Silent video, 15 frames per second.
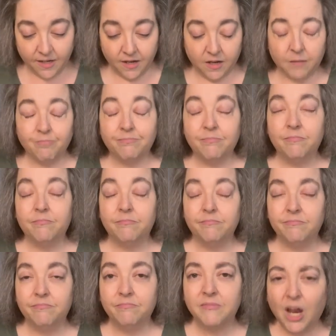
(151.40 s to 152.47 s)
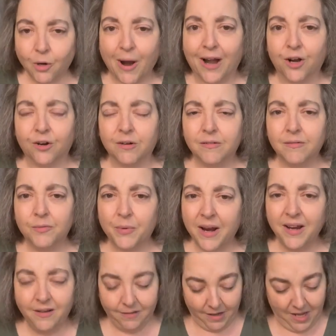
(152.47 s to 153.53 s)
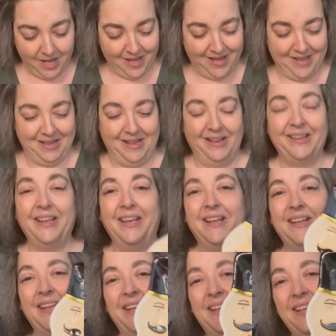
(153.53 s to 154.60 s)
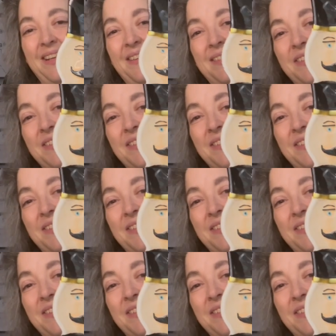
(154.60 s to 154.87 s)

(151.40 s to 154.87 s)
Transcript: a nutcracker, right? A little